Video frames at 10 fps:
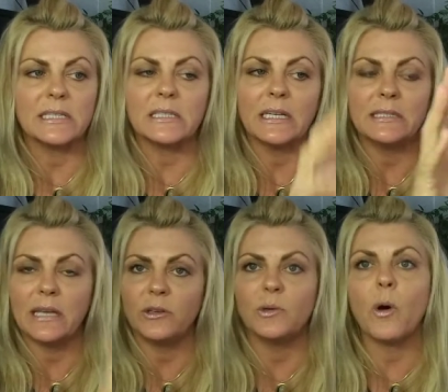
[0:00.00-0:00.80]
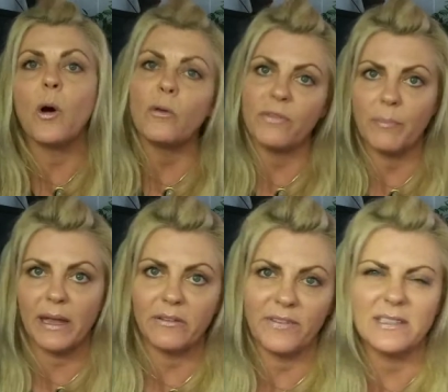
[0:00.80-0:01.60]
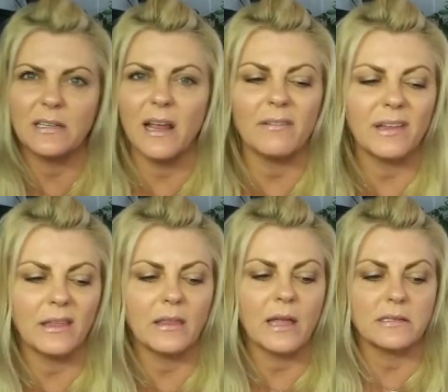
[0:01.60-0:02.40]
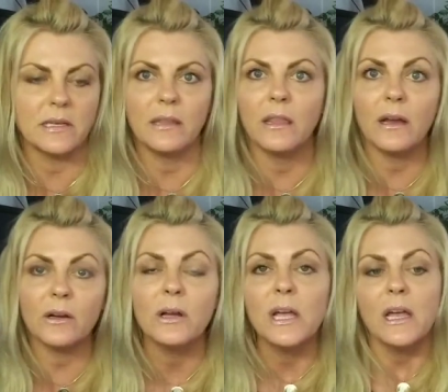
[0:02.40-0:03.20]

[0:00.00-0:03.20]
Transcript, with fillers: it's going to tell you all of the benefits and everything that's in there.